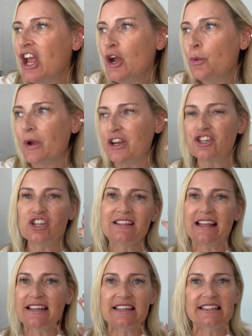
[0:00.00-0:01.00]
which she
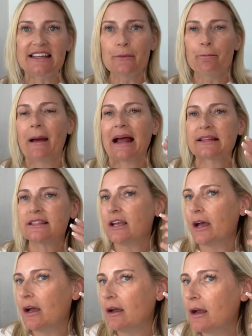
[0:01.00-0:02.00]
said it didn't
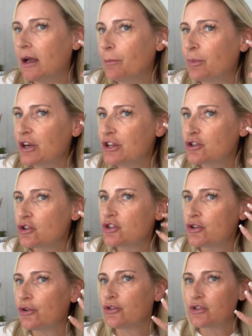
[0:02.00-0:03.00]
matter, but it's
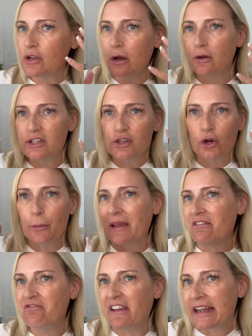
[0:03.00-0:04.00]
just it's all a
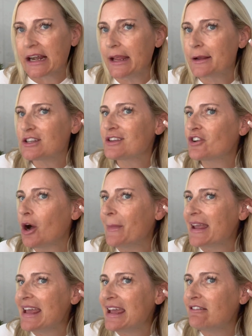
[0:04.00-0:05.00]
bit fiddly because I've got
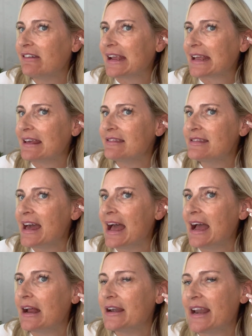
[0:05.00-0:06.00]
my earring in
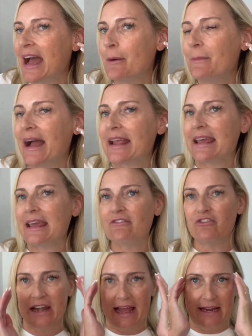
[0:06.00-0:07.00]
there and now my
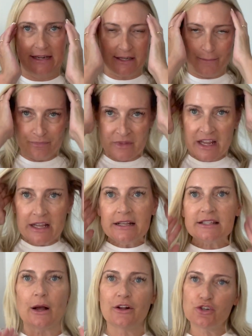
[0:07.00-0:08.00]
hearing aid.
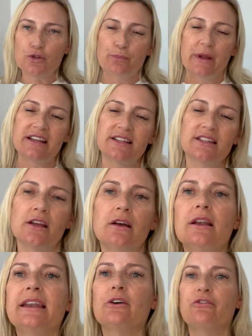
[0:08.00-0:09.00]
So I'll just
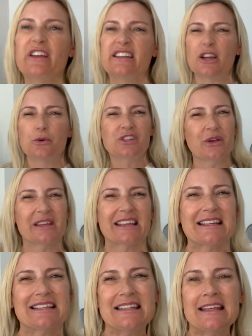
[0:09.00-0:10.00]
insert a little video so you
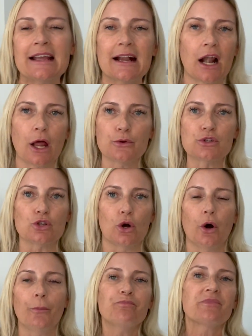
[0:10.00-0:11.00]
can see it close
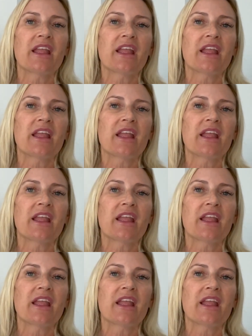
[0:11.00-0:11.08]
up.